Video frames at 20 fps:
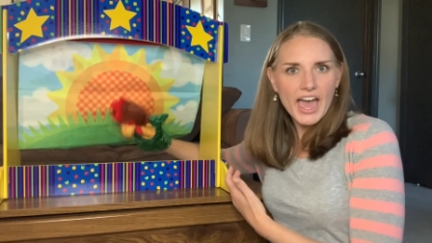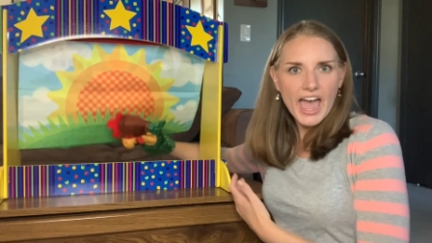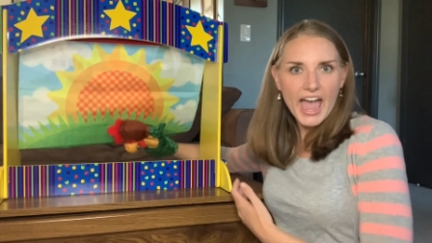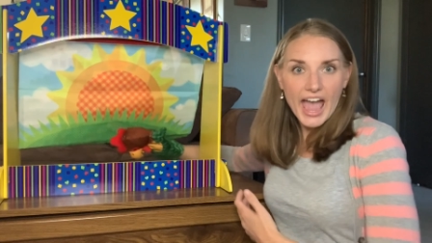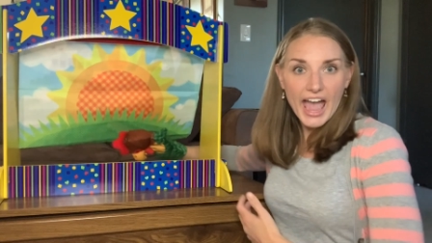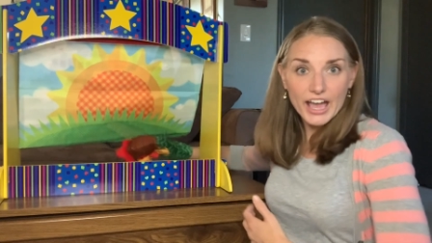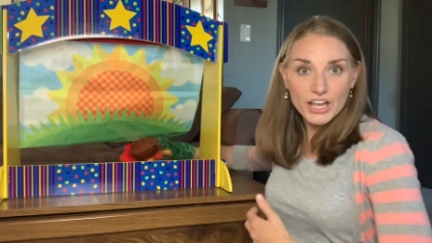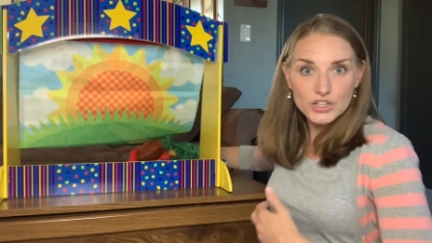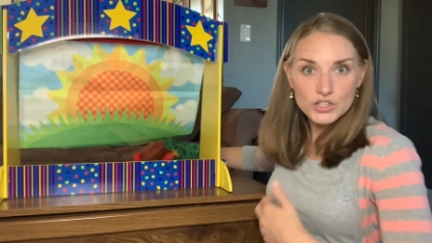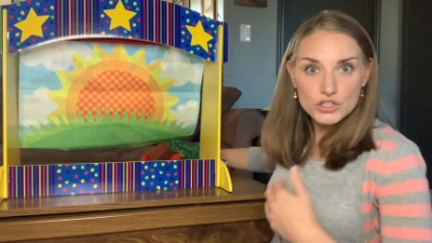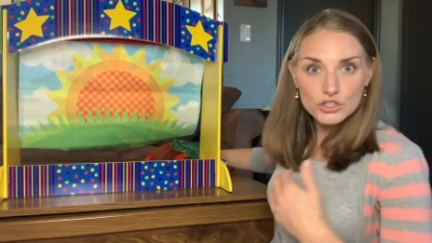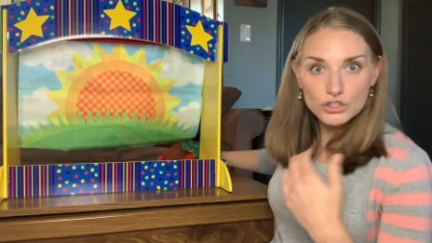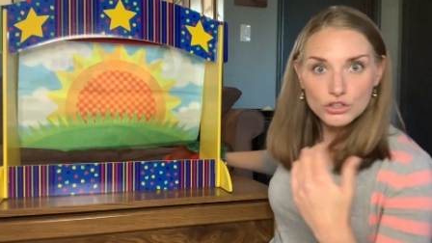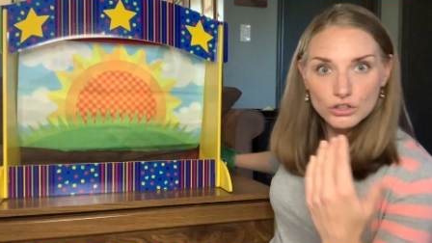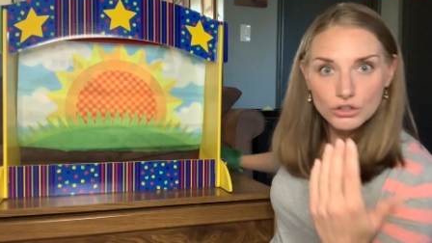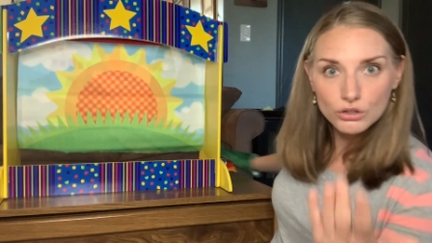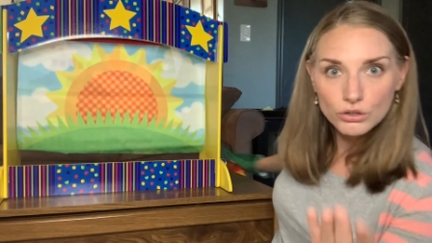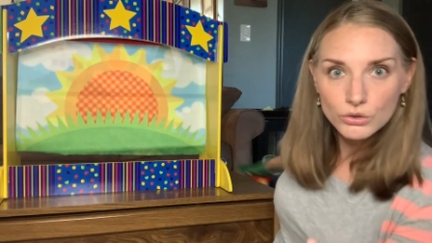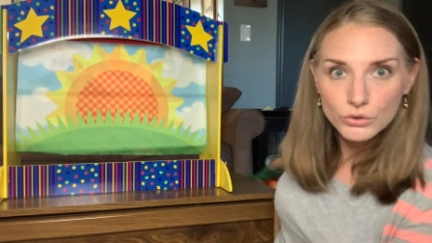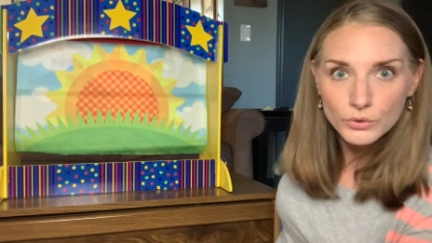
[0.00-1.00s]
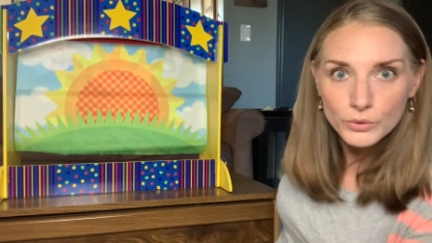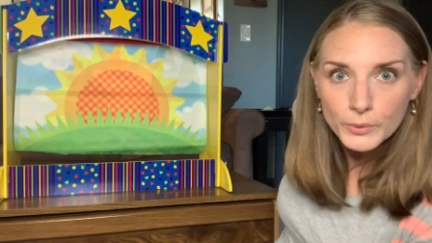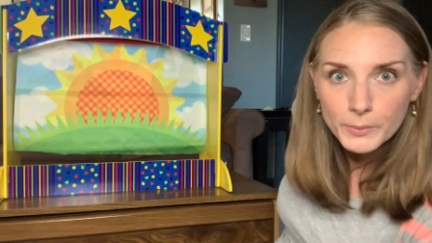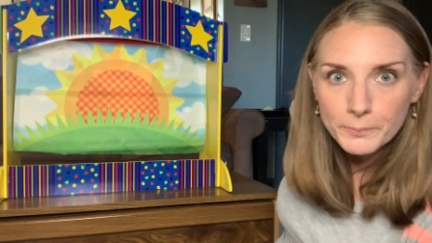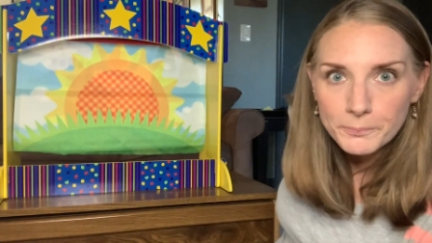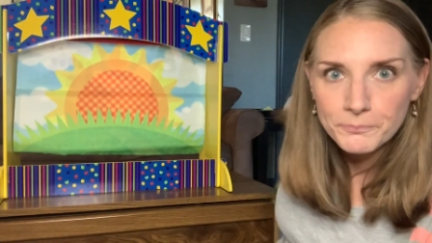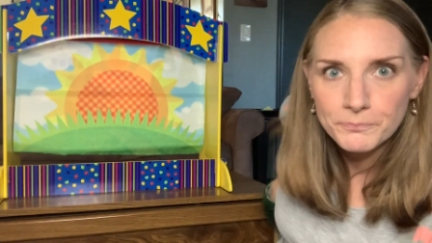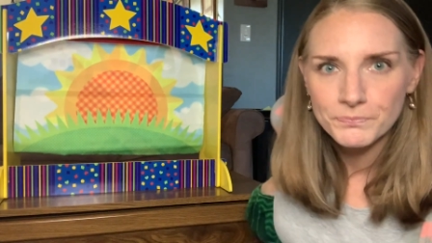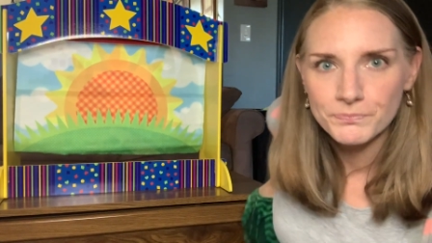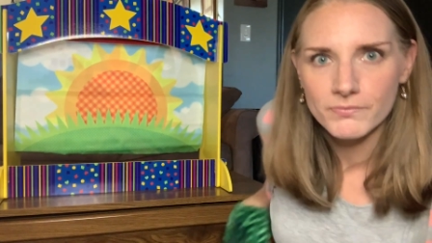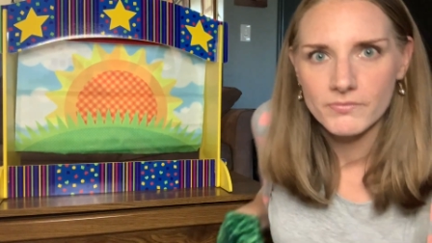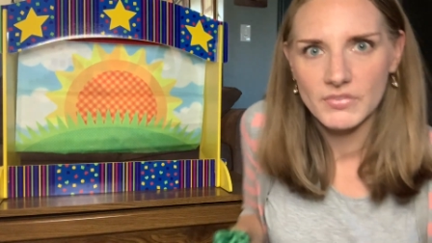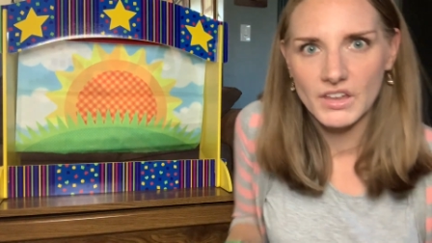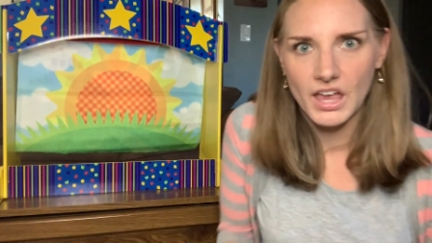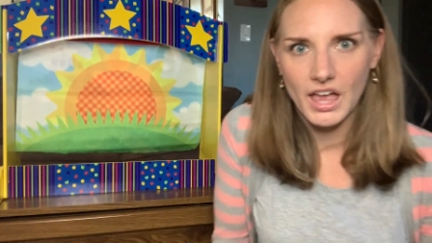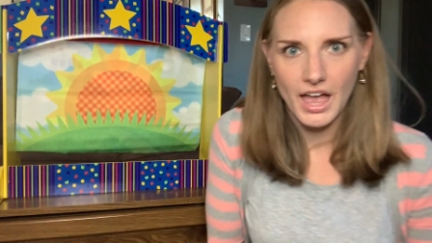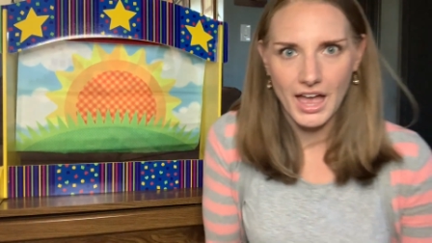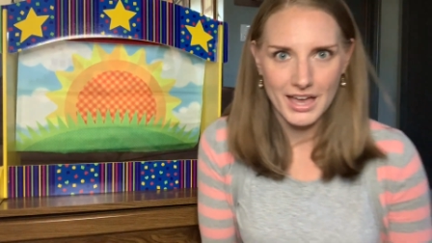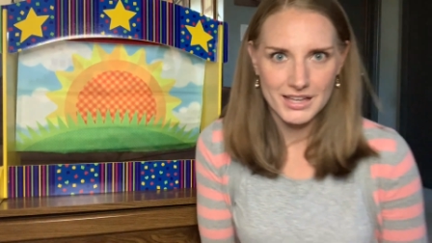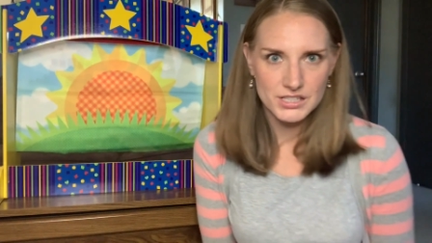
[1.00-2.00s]
And you,
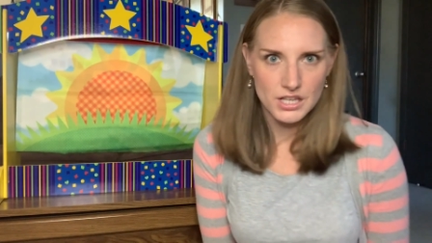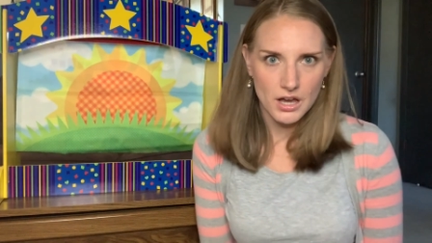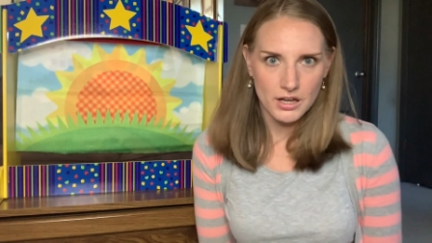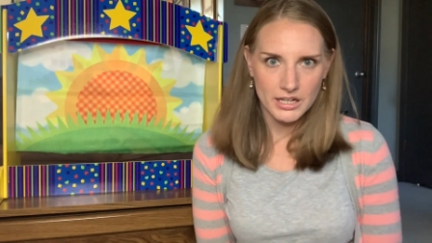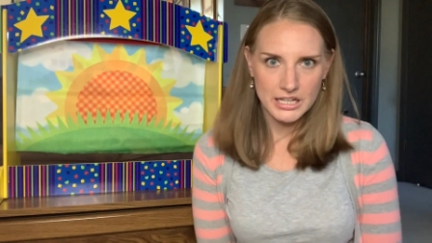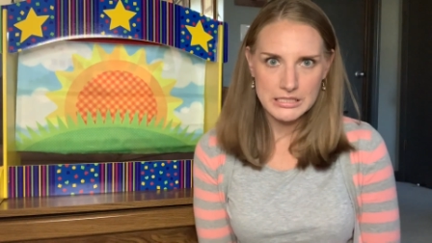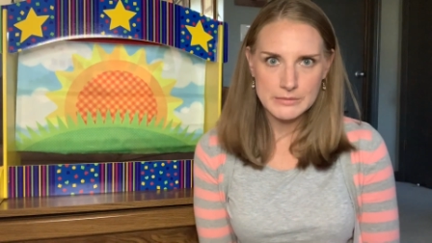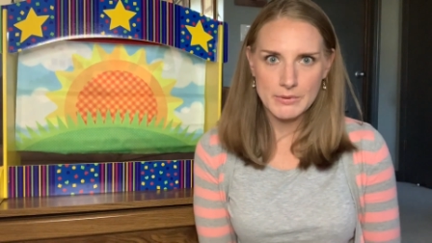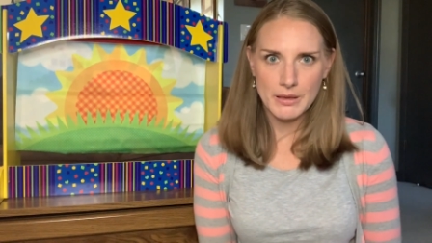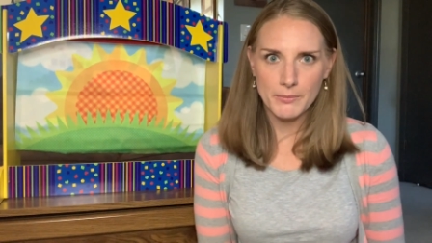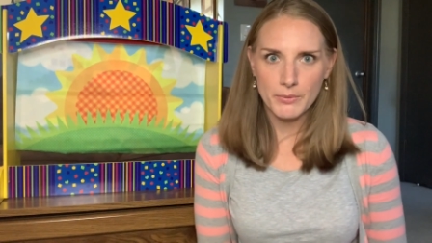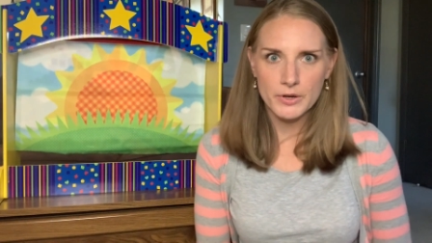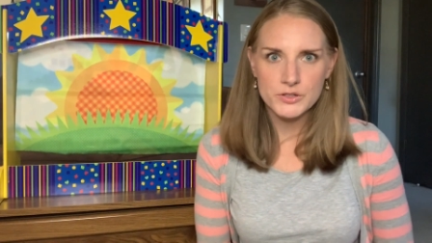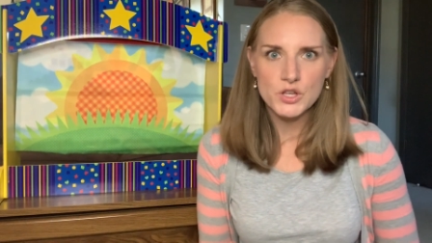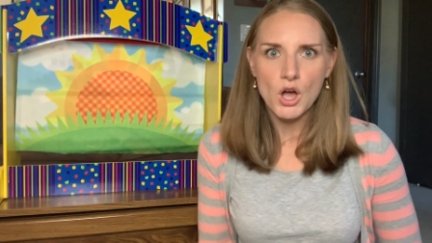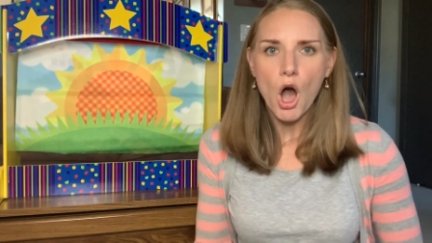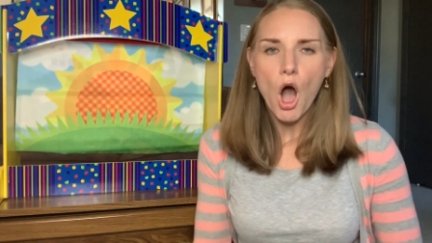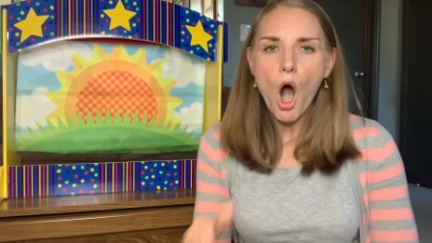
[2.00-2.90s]
as audience members,